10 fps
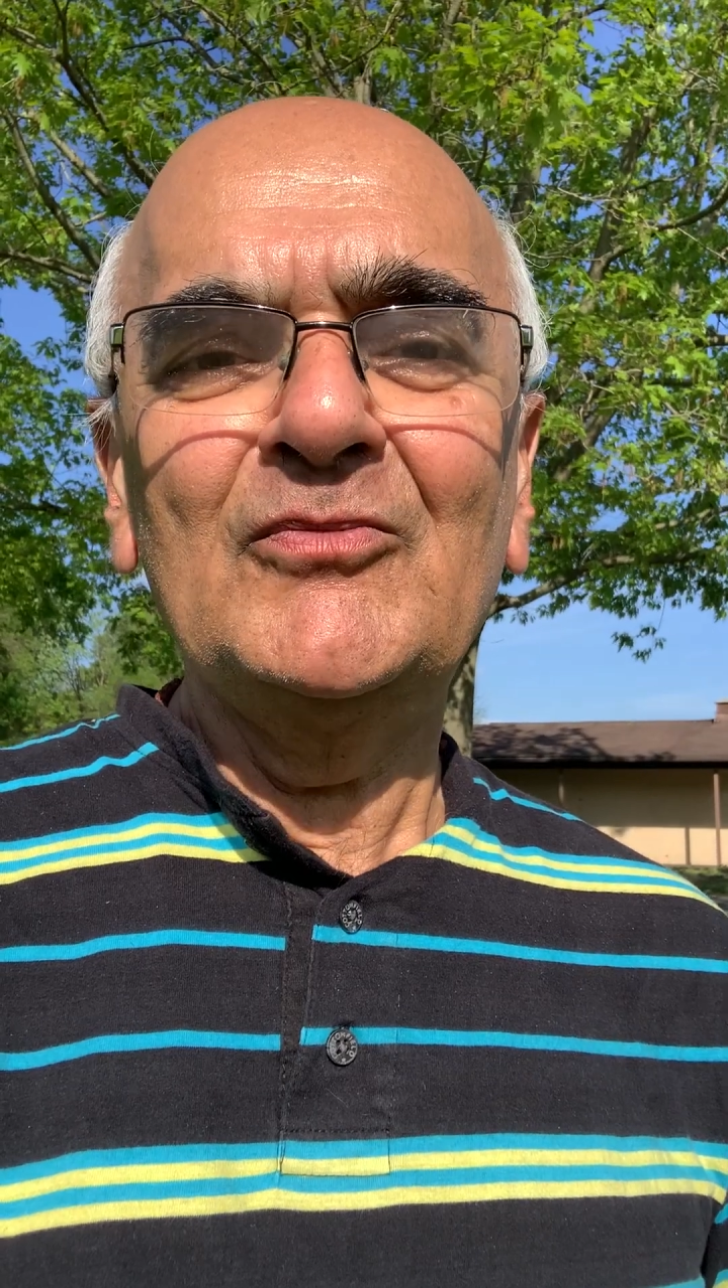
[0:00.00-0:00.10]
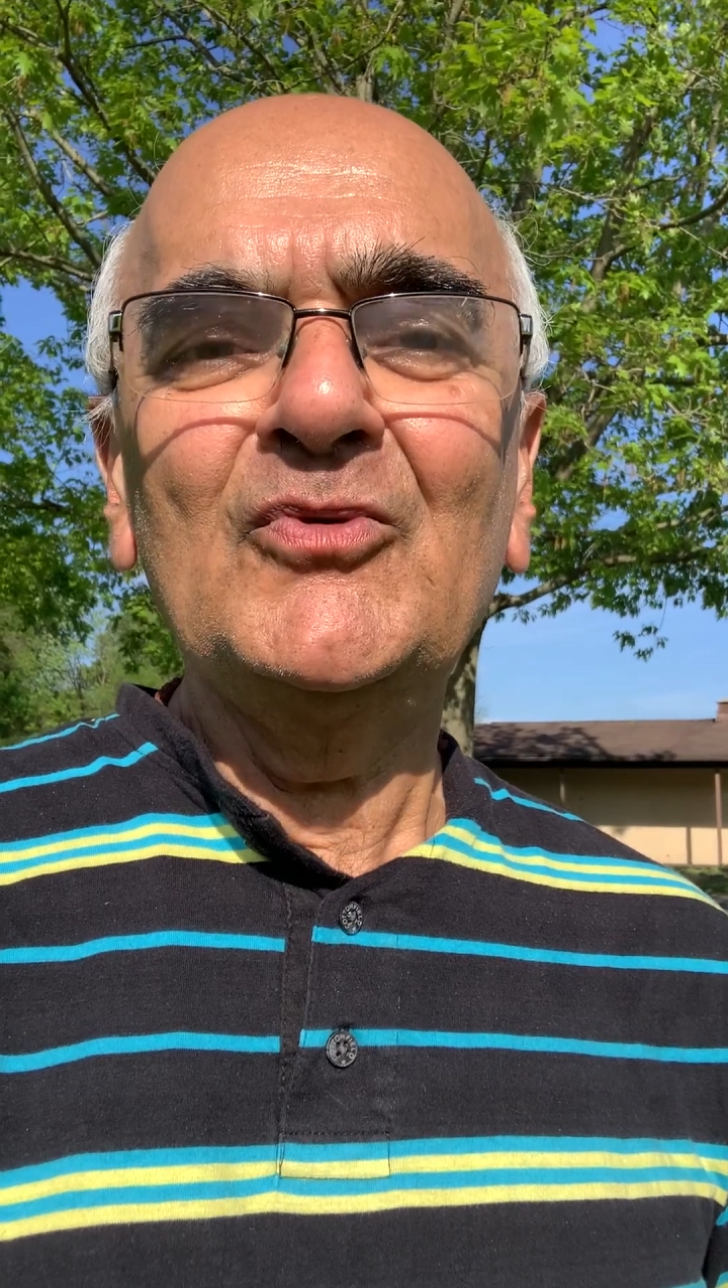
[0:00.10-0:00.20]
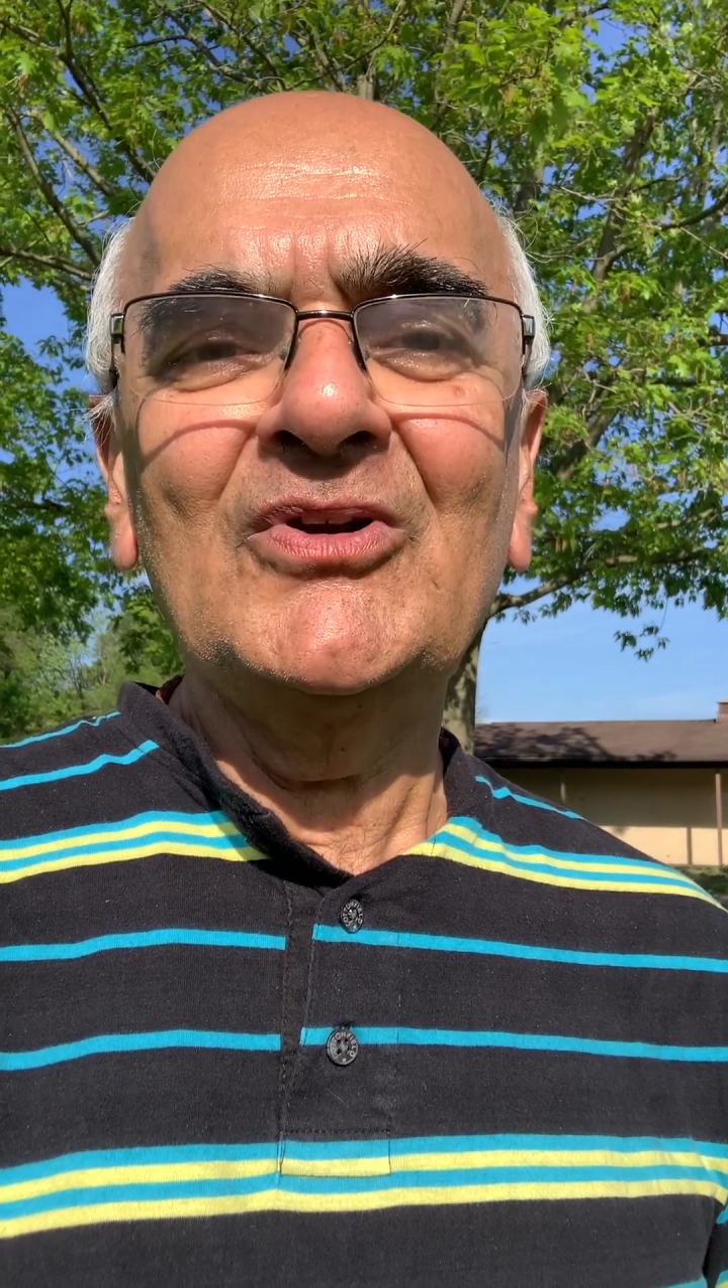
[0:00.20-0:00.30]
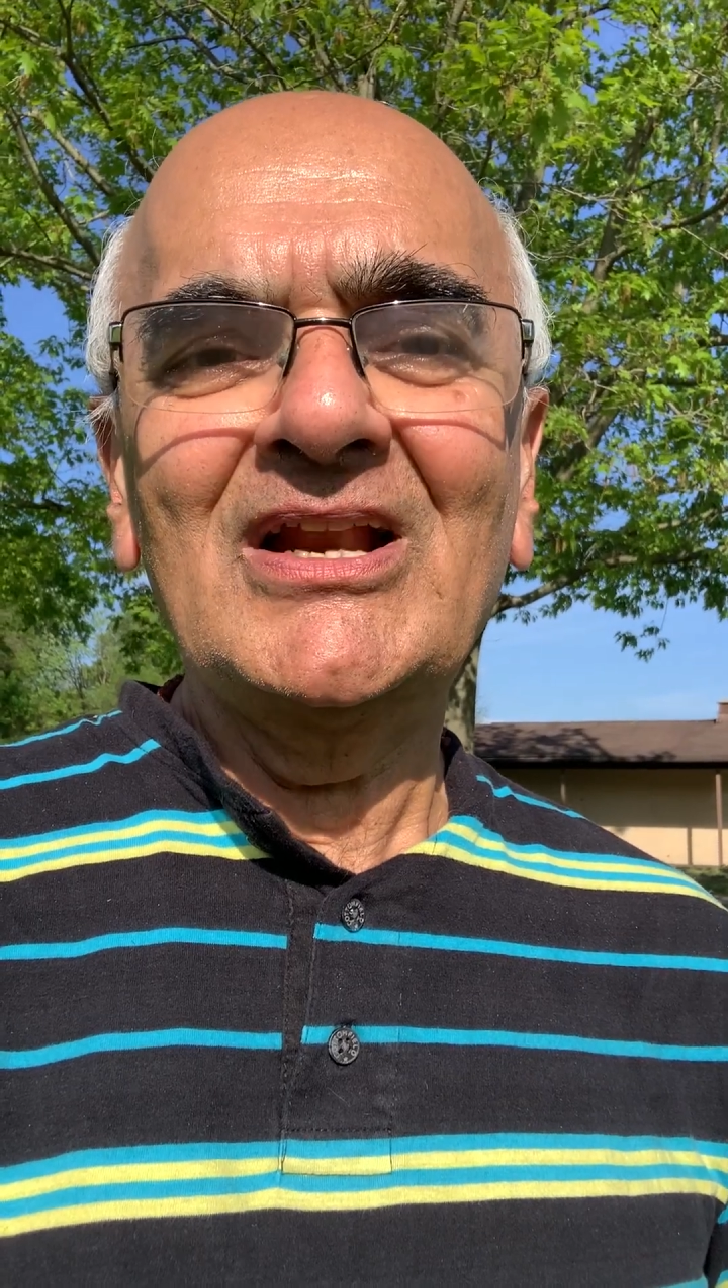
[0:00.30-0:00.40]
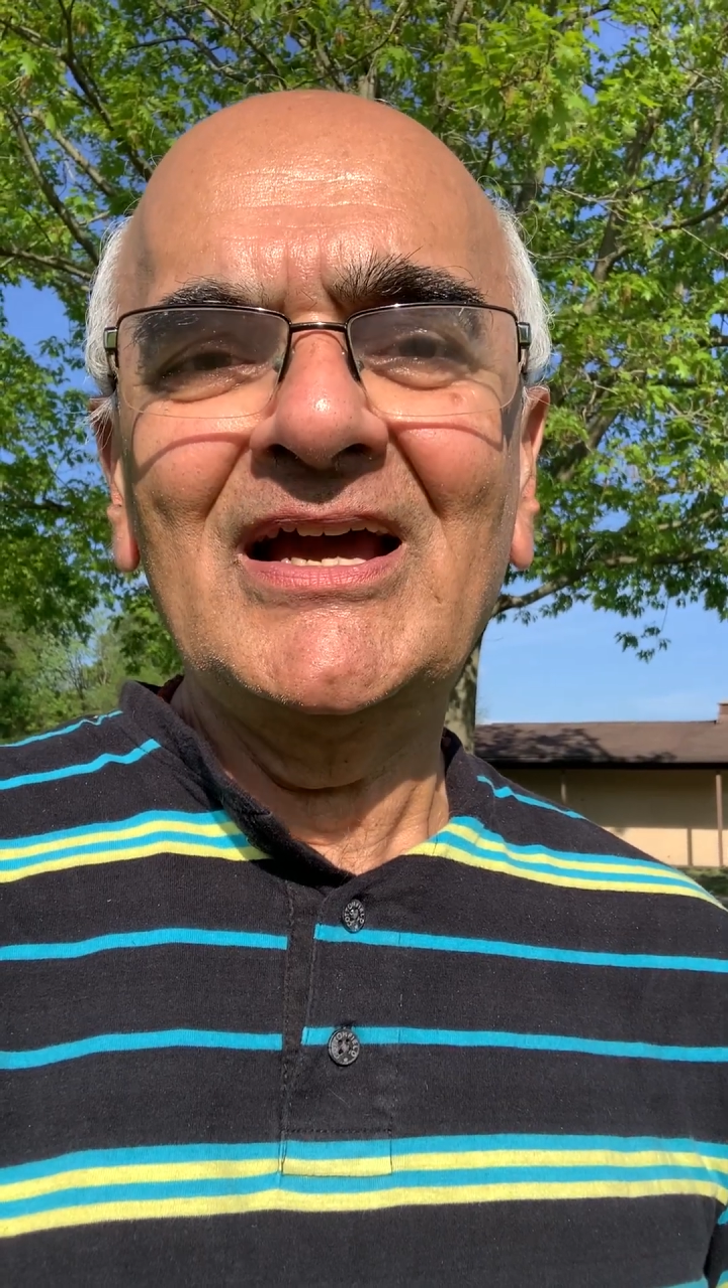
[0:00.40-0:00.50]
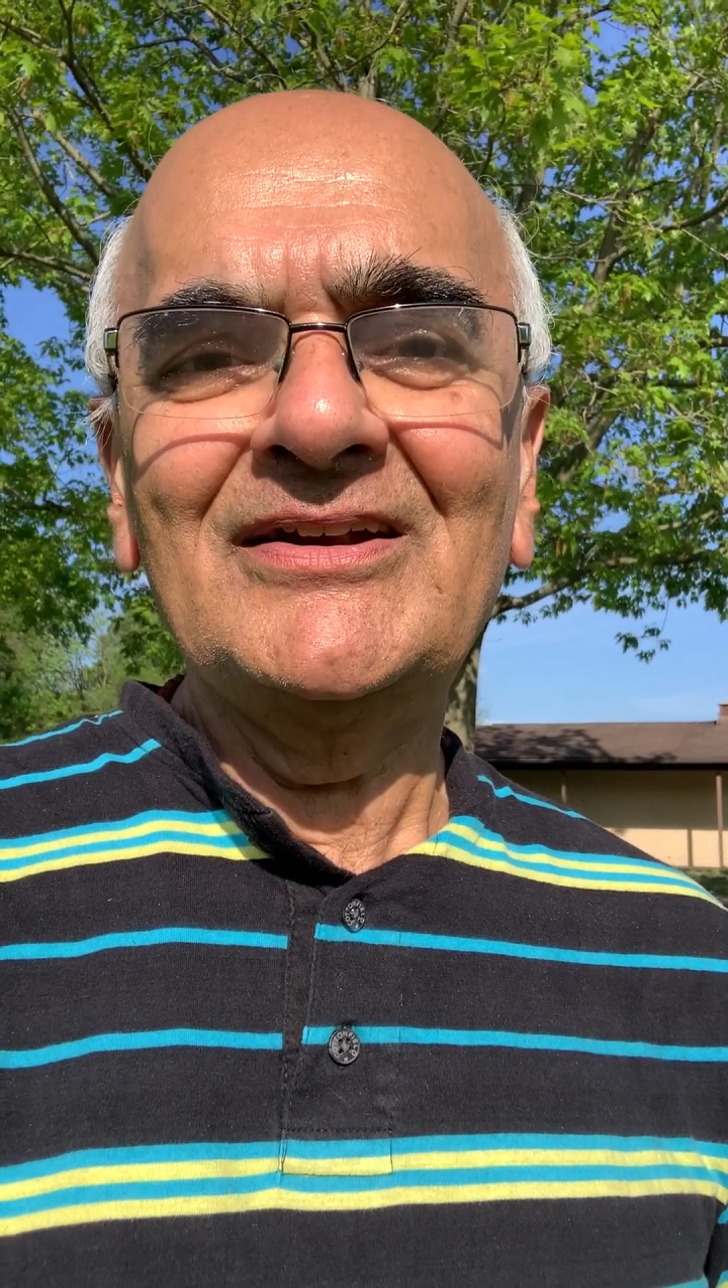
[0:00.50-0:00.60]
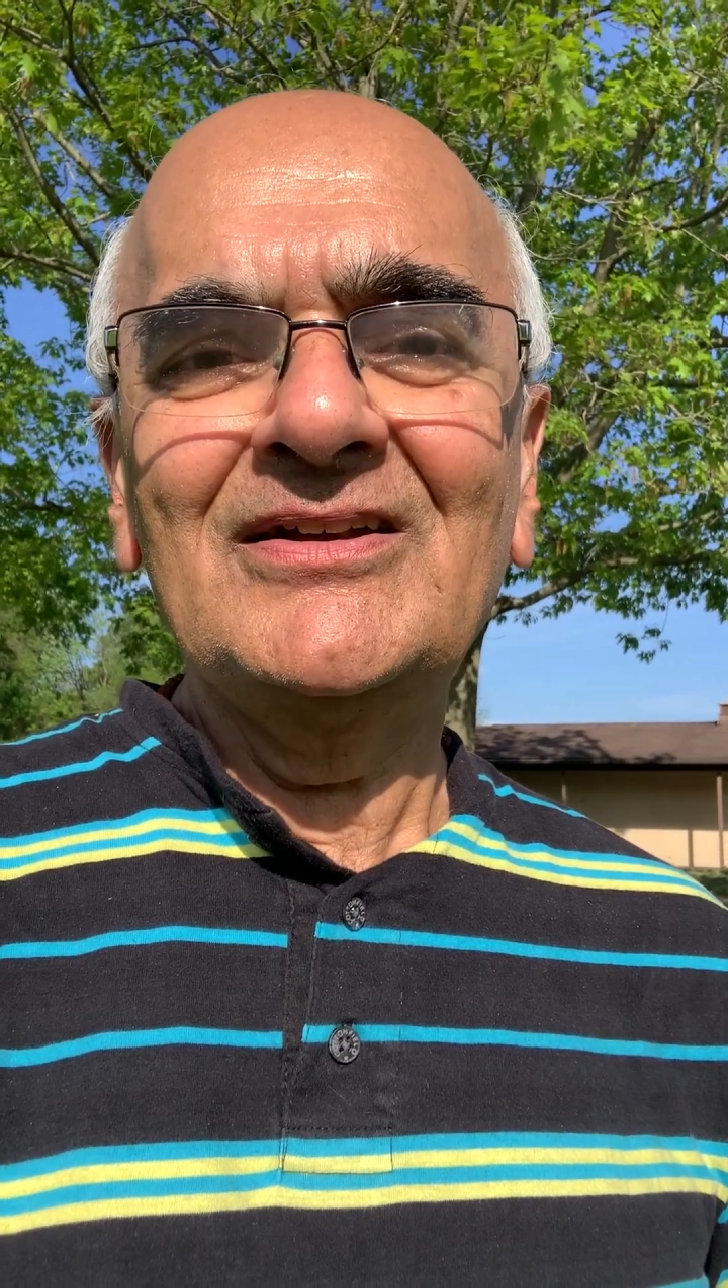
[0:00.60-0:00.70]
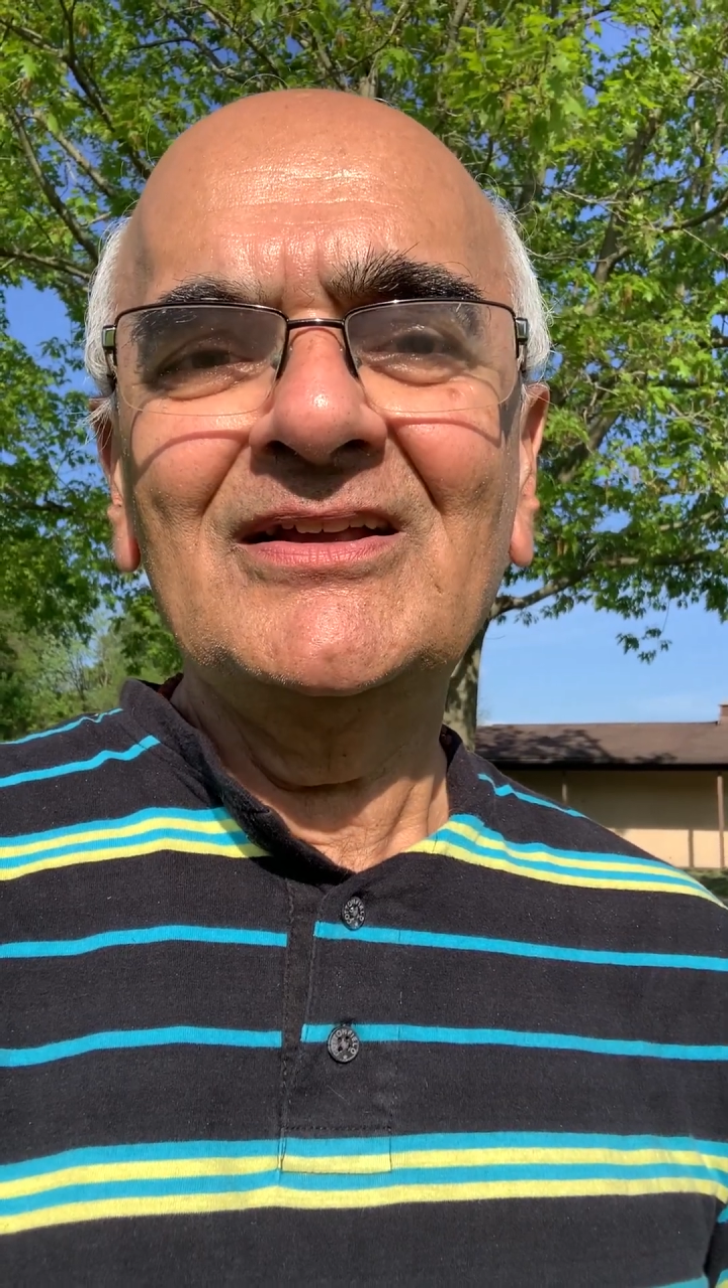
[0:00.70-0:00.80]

moonlight,